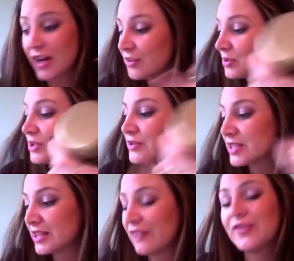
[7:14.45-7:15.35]
And I've
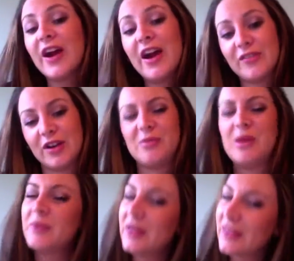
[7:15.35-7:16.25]
been using that forever,
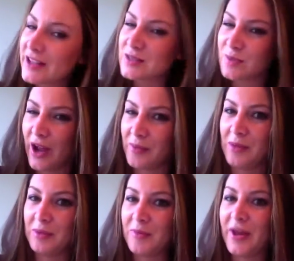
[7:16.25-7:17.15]
and maybe that's
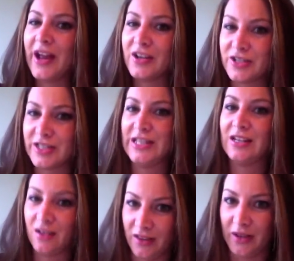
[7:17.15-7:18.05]
why. Maybe my hair
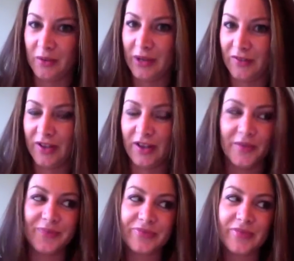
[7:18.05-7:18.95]
just needed a little bit of
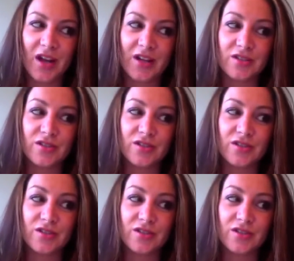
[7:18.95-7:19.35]
a